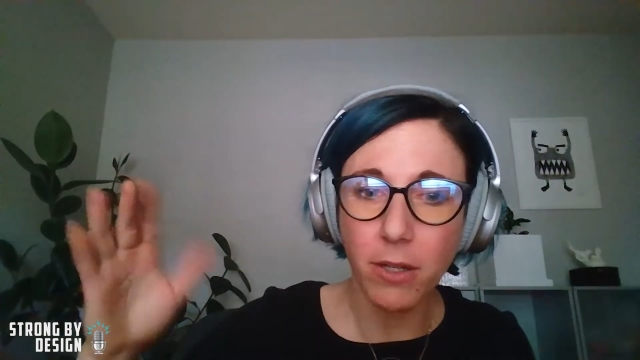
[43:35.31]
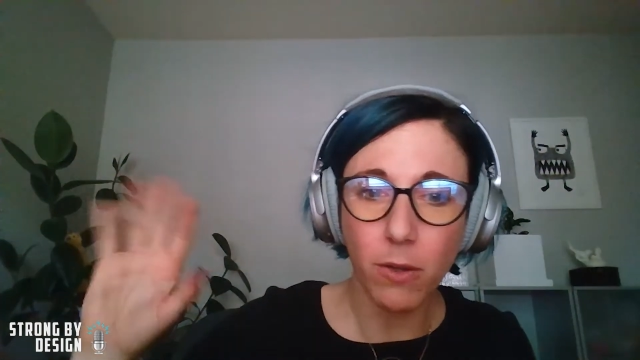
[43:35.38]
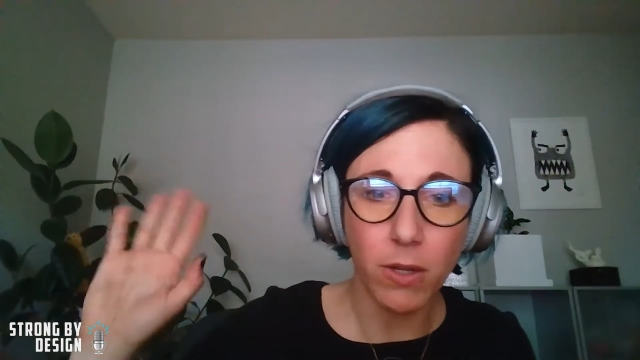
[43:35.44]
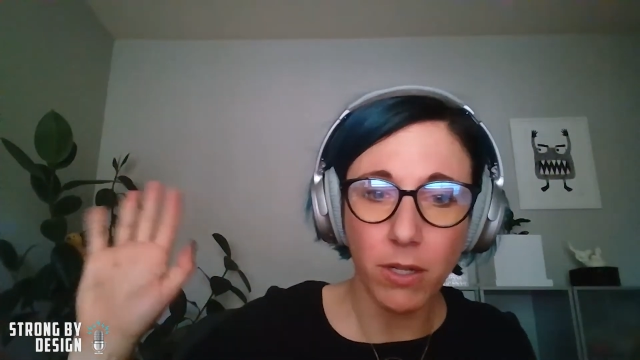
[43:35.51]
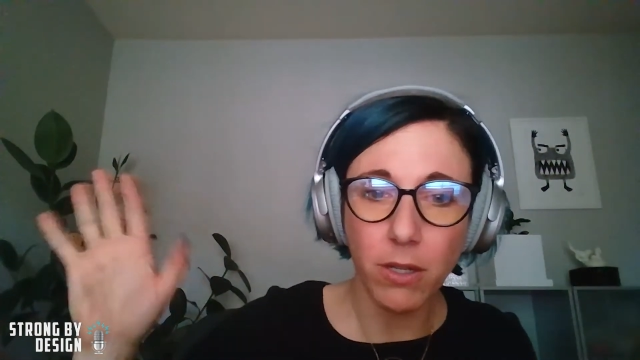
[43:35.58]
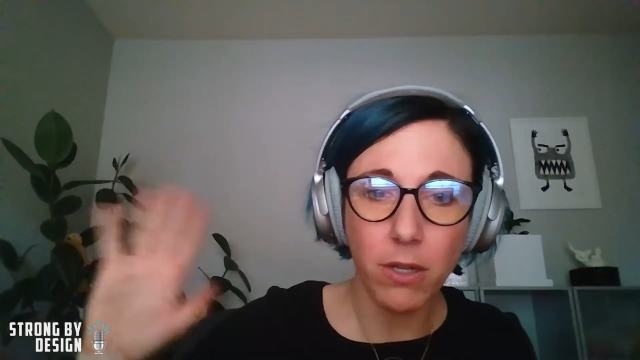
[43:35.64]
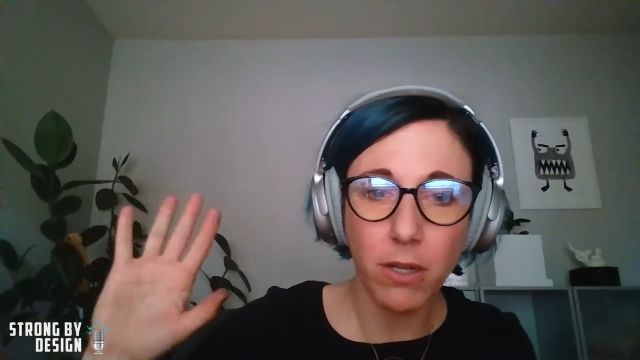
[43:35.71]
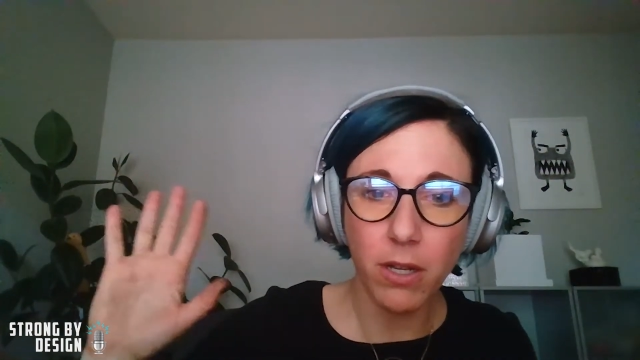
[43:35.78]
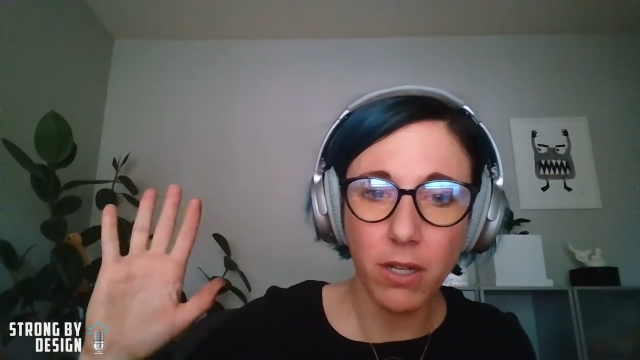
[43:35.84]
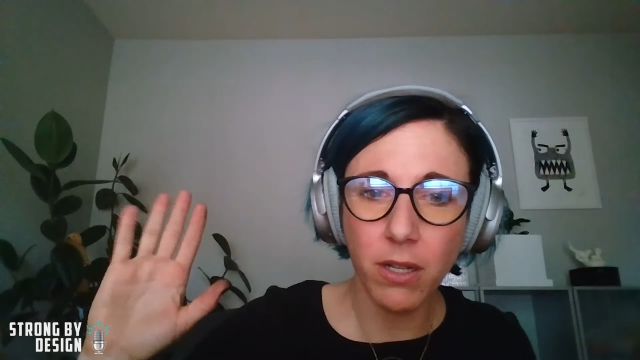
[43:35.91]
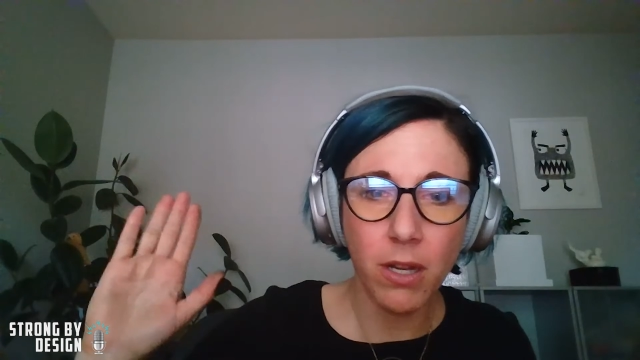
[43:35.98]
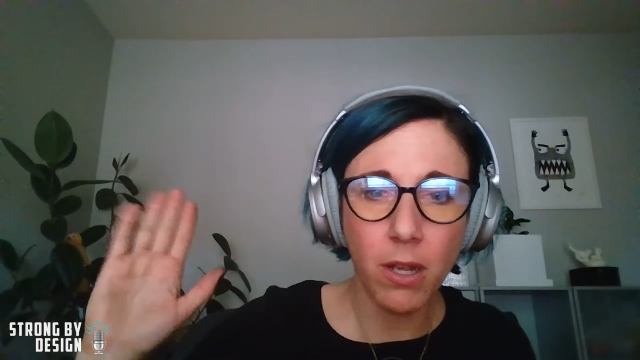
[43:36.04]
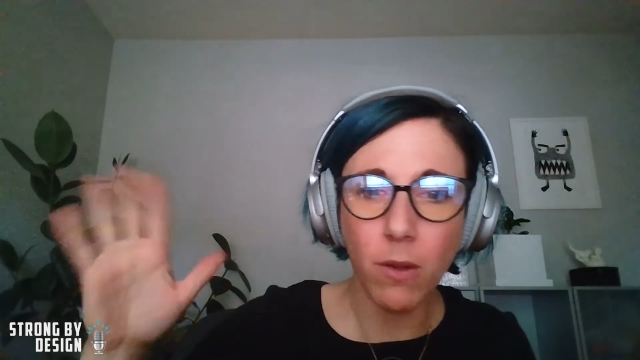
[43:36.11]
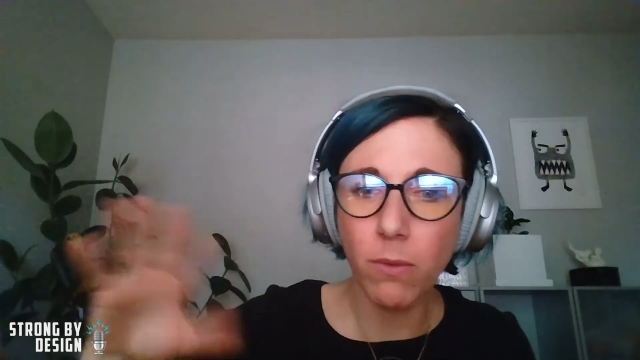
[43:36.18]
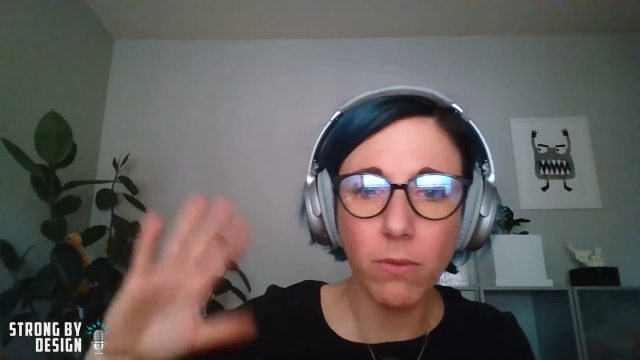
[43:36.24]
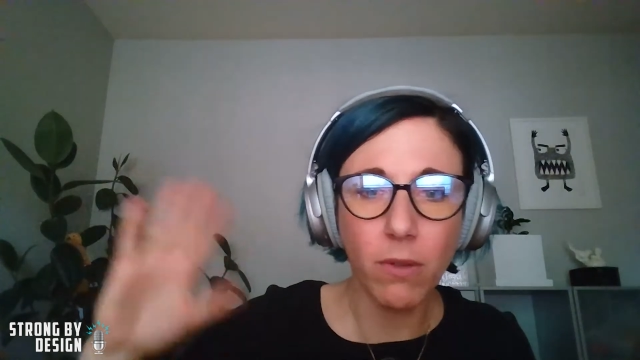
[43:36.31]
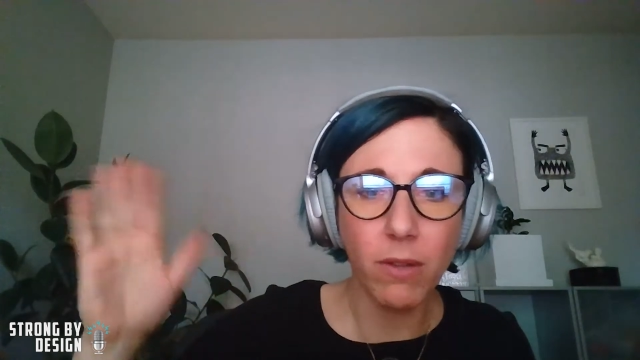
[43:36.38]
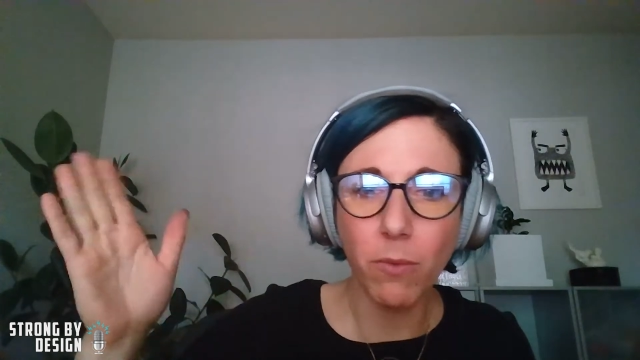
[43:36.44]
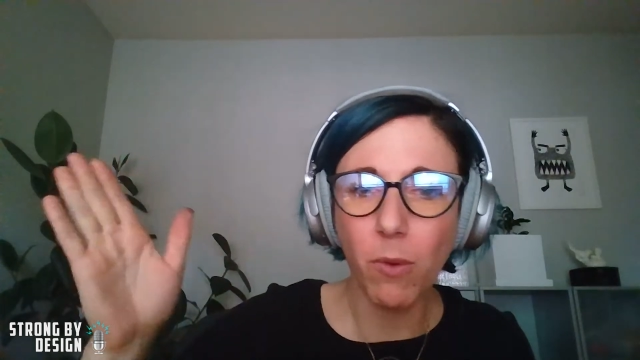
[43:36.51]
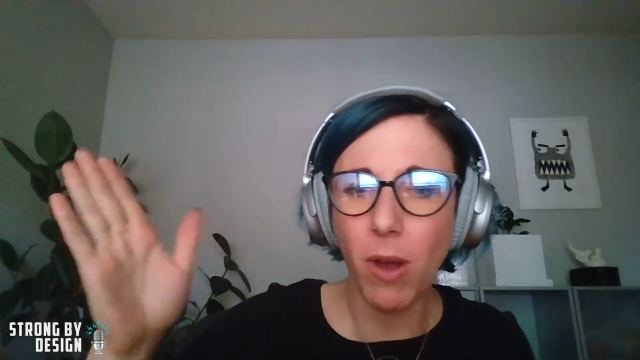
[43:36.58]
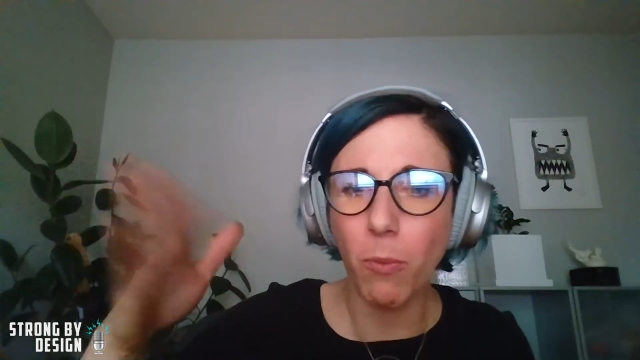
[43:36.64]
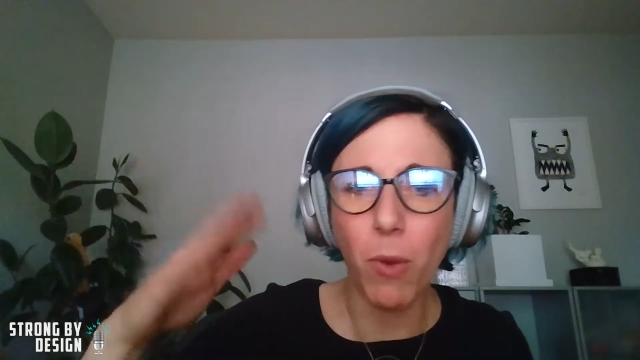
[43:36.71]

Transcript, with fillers: going no uh,